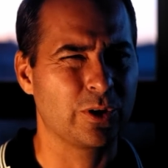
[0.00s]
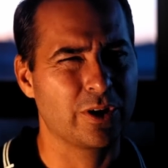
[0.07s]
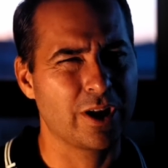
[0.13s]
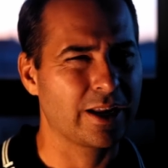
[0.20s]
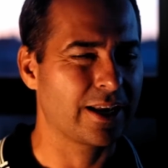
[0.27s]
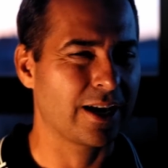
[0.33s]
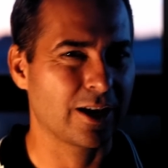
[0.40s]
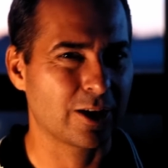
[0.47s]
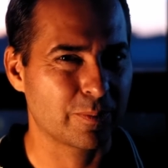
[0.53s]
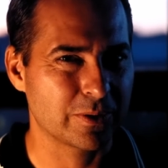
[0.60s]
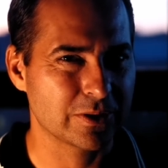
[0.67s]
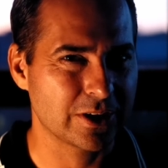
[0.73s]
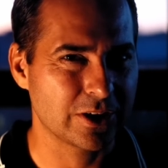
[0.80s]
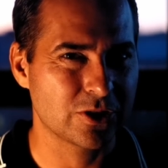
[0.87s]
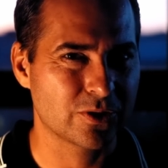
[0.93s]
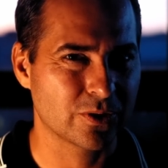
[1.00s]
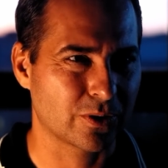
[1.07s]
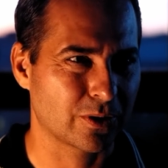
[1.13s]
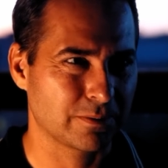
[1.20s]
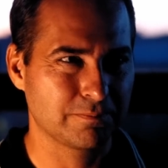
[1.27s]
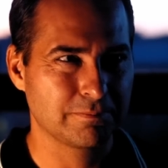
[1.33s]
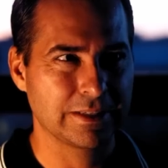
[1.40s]
So you're not one hundred percent
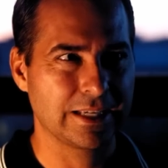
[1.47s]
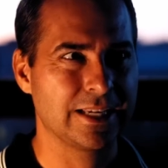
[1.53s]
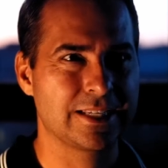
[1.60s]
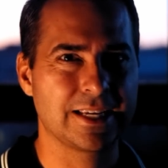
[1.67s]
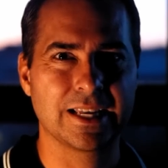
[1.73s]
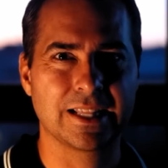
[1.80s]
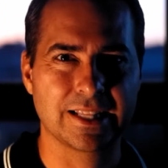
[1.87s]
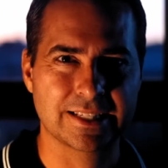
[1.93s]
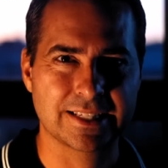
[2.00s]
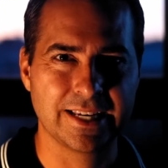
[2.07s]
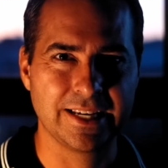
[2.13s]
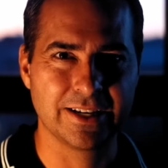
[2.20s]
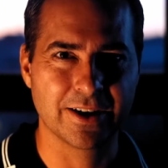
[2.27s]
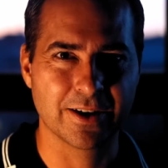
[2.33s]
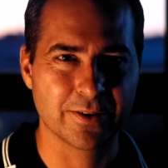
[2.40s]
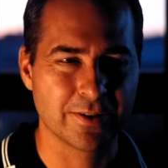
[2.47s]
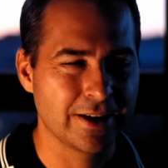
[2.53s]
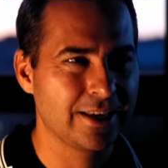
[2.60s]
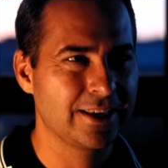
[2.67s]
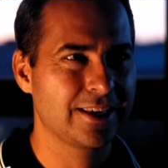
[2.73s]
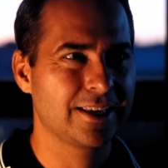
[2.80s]
sure. Is he a Latino?